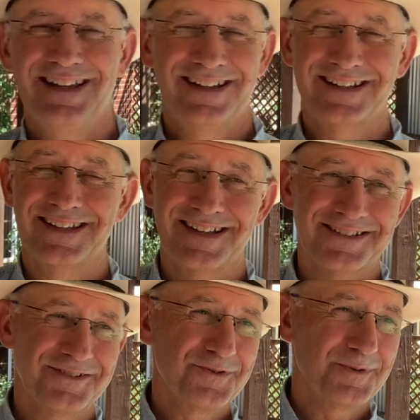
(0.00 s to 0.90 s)
Again, I
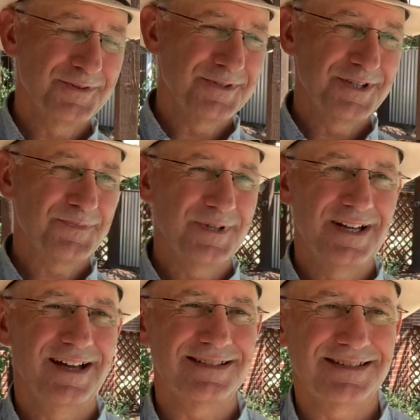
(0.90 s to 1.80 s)
don't know who wrote this, but
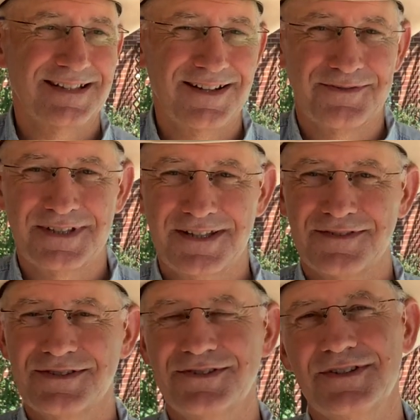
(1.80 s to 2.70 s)
I just thought I would give
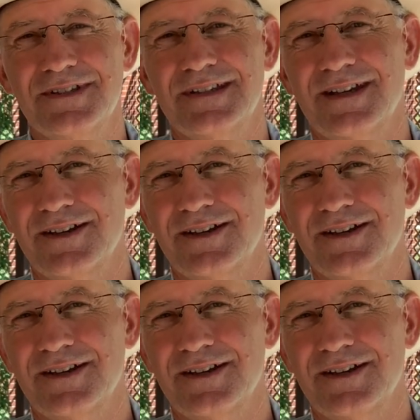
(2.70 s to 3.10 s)
this to you.